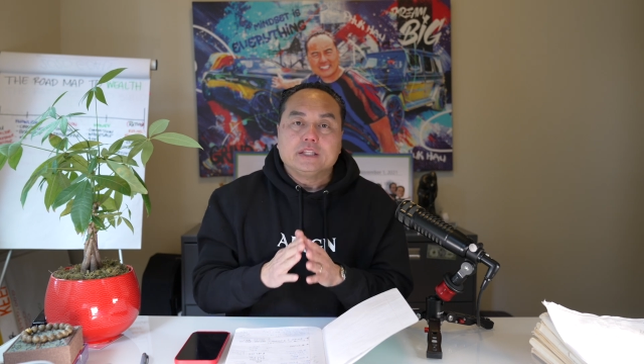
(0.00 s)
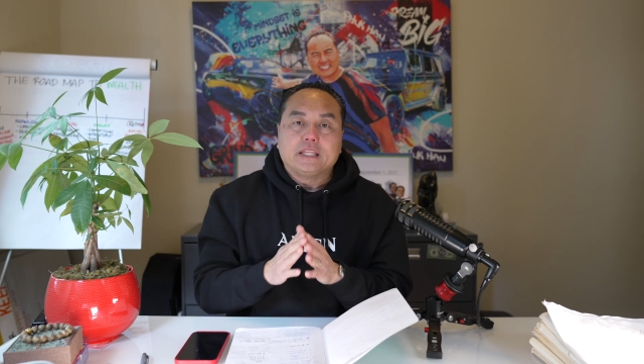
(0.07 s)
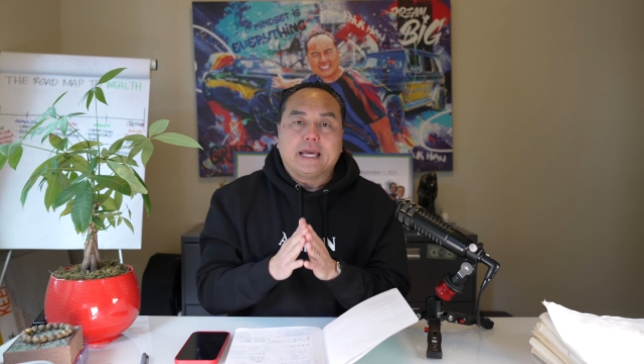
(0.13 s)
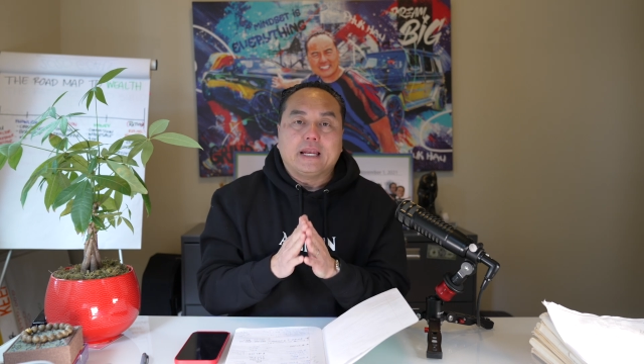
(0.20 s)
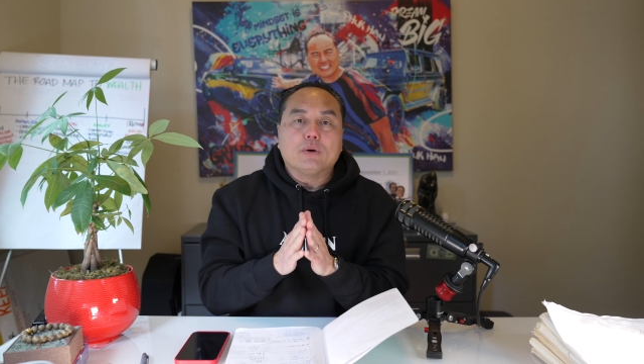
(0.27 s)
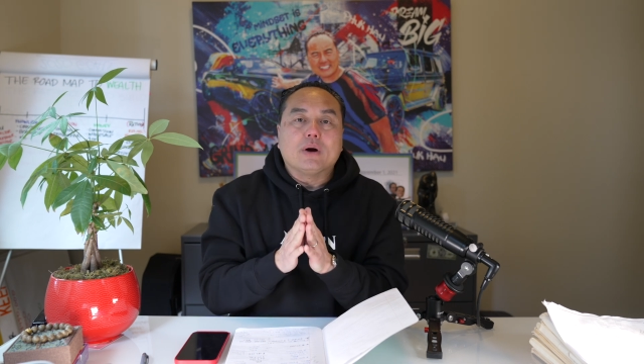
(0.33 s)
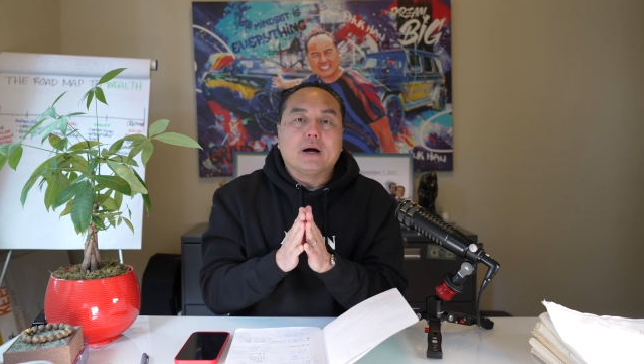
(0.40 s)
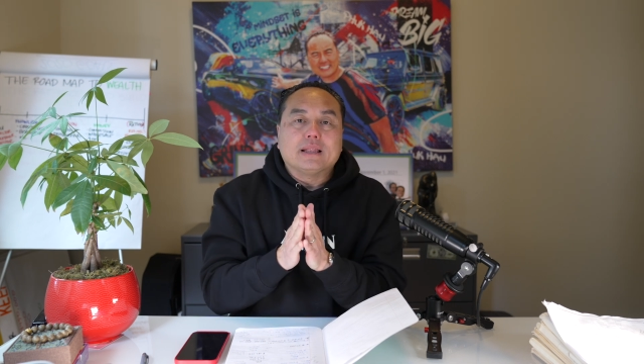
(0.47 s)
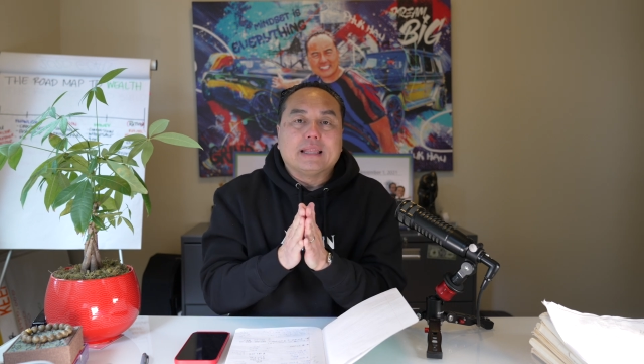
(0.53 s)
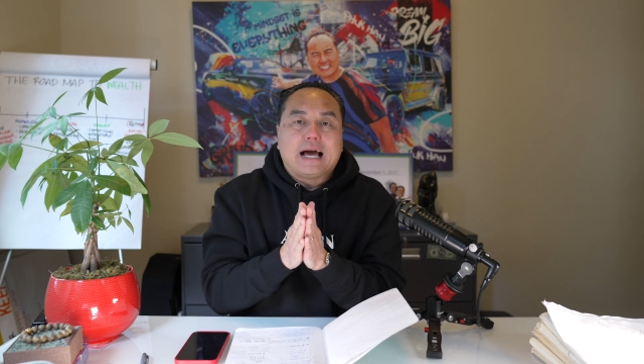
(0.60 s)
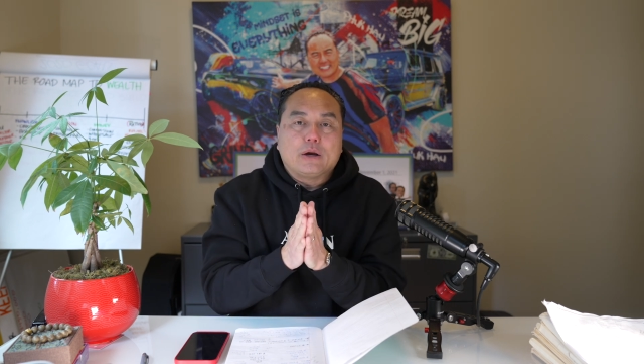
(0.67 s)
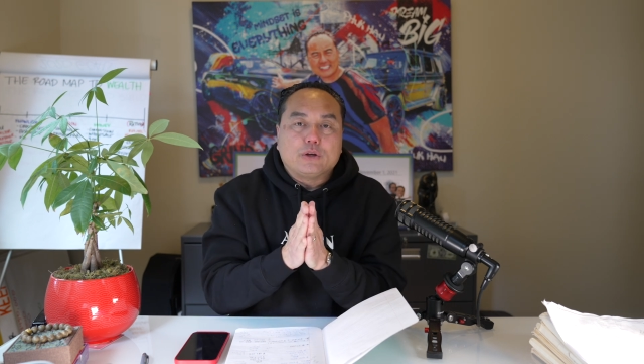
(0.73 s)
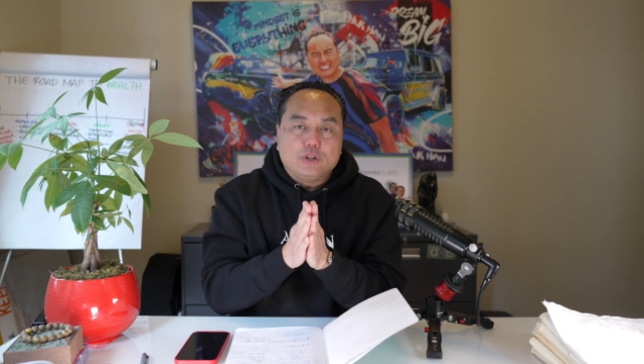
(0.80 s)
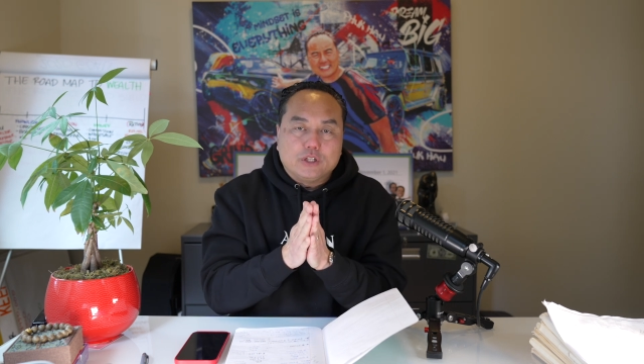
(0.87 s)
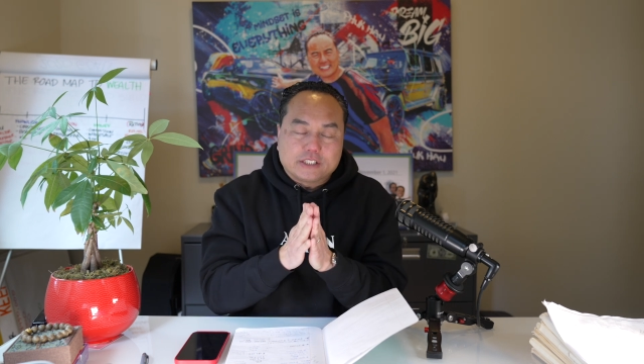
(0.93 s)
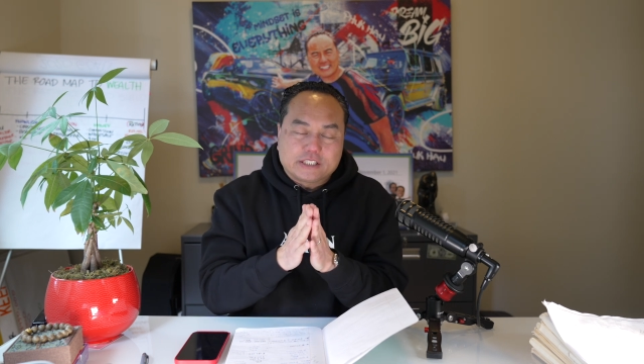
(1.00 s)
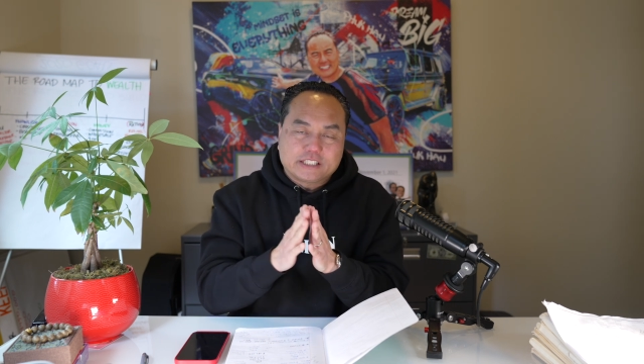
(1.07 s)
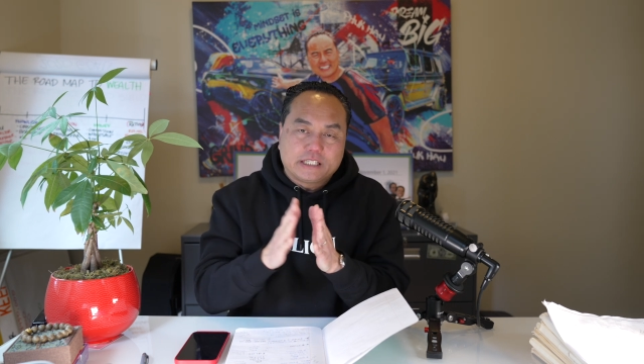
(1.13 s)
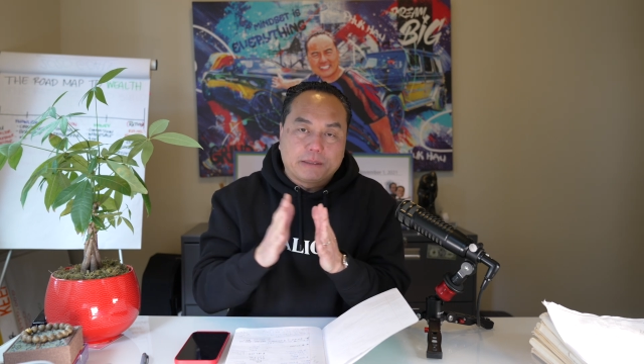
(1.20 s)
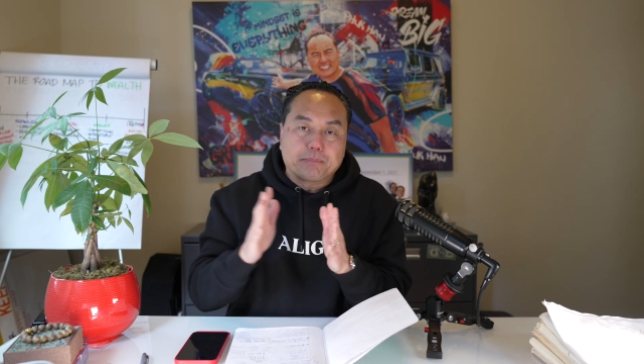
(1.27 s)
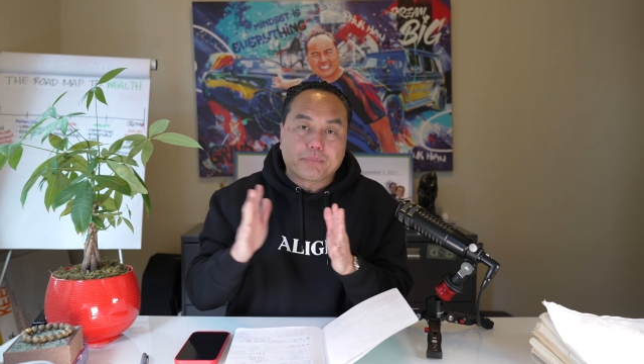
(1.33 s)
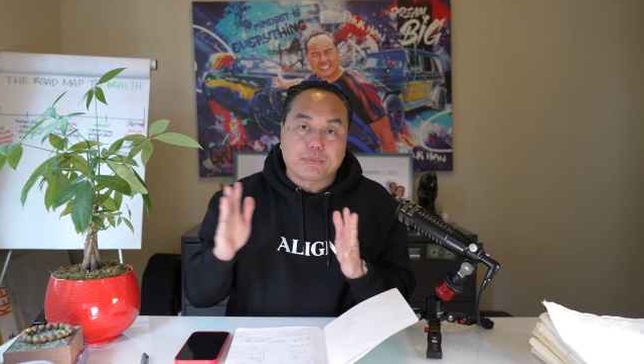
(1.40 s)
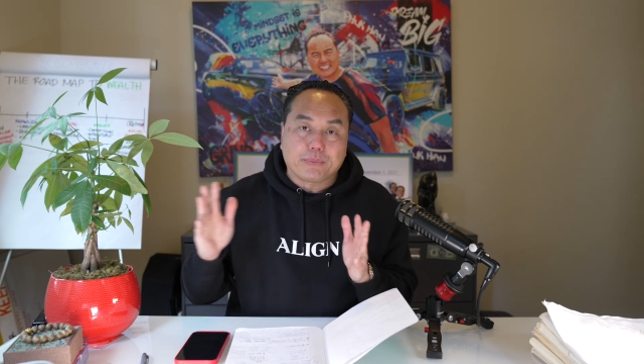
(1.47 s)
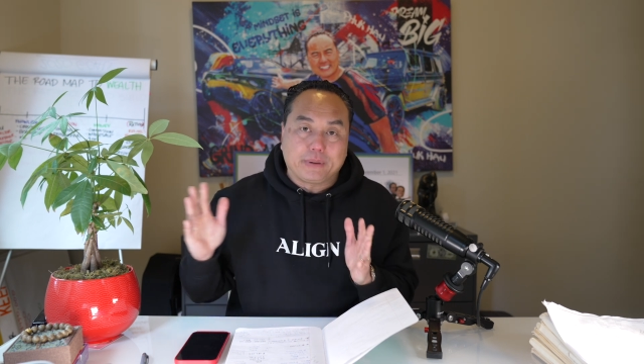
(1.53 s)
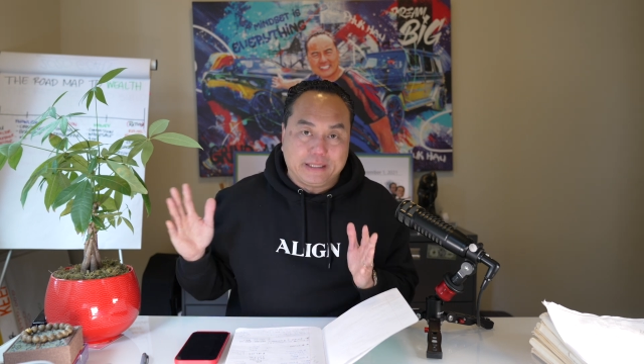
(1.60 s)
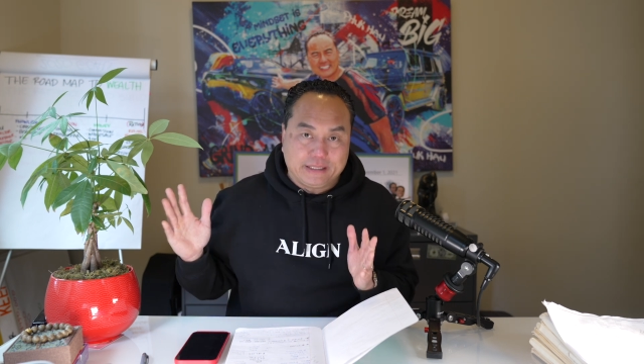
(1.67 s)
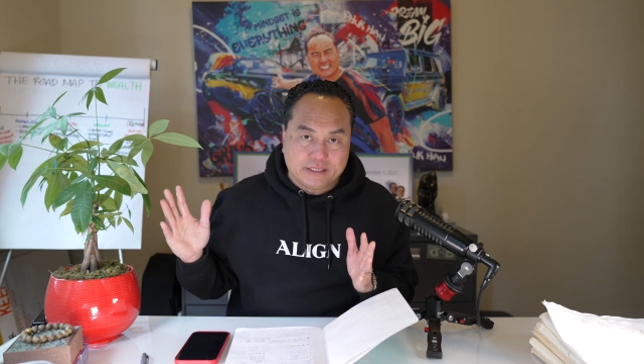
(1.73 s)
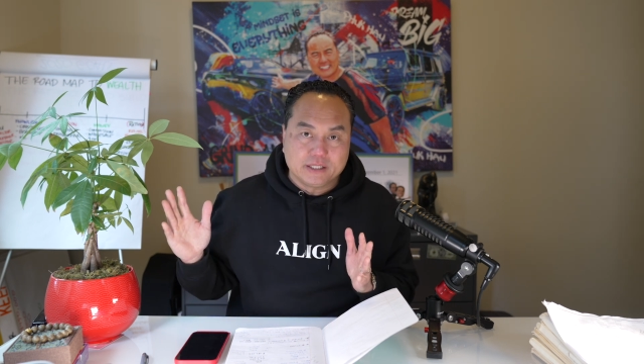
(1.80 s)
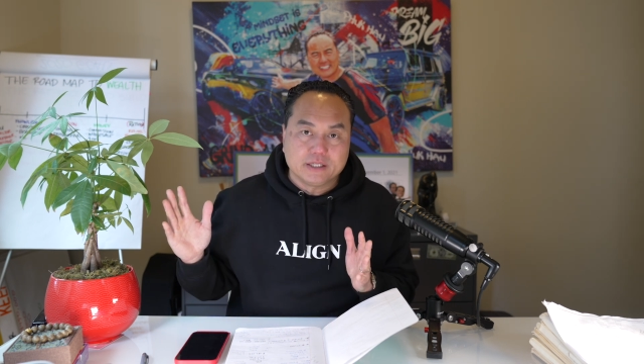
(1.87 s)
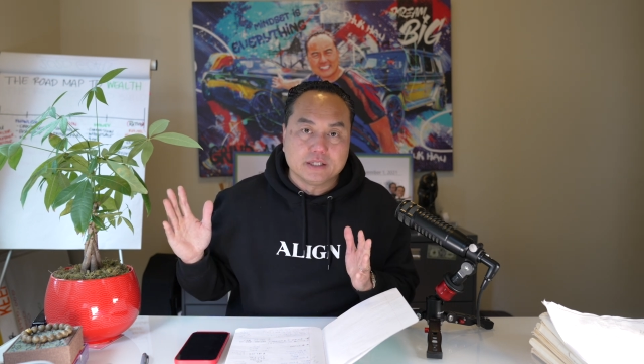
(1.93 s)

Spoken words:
they don't allow you to separate